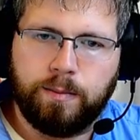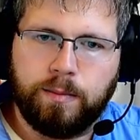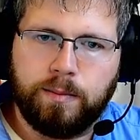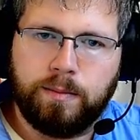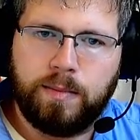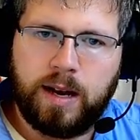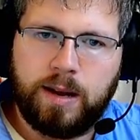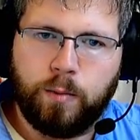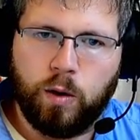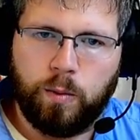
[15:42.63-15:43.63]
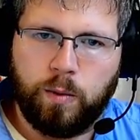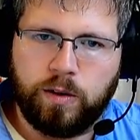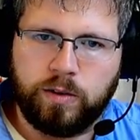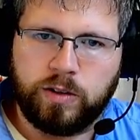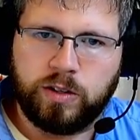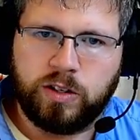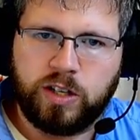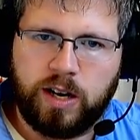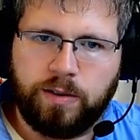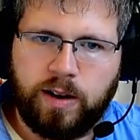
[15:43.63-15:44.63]
many more words
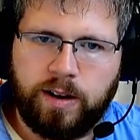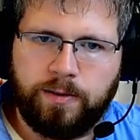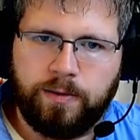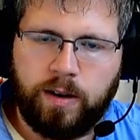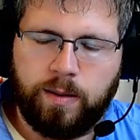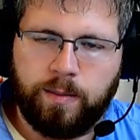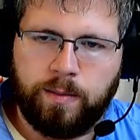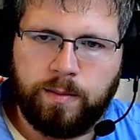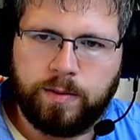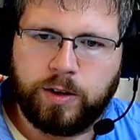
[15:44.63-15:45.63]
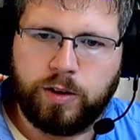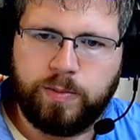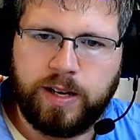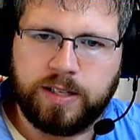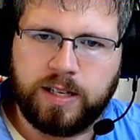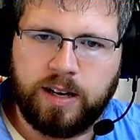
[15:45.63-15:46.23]
generated from two beats here.